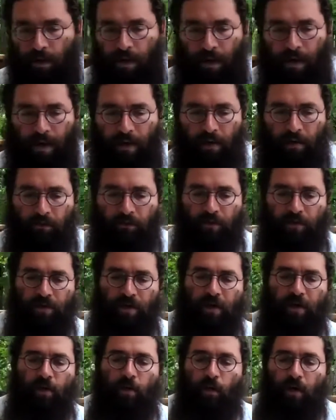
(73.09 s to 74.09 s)
and if there's
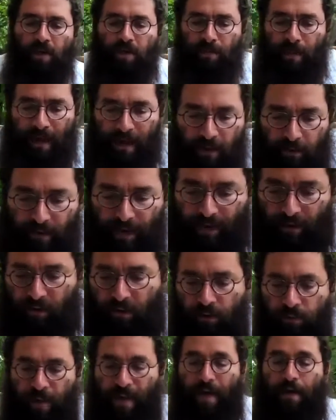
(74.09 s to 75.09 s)
any noise
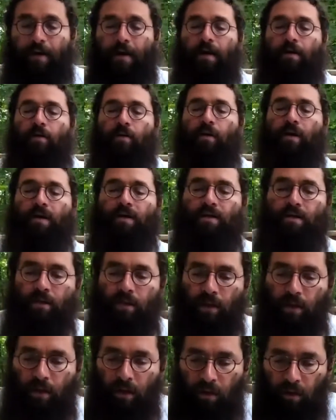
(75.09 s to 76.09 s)
background noise,
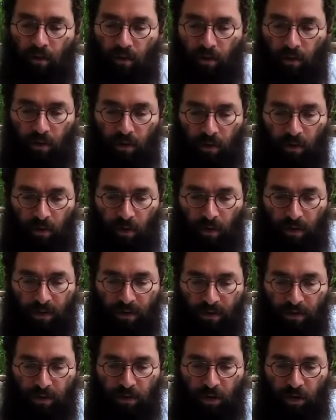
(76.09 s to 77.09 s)
or all
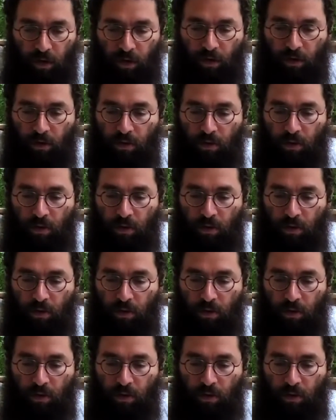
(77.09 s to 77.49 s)
is good.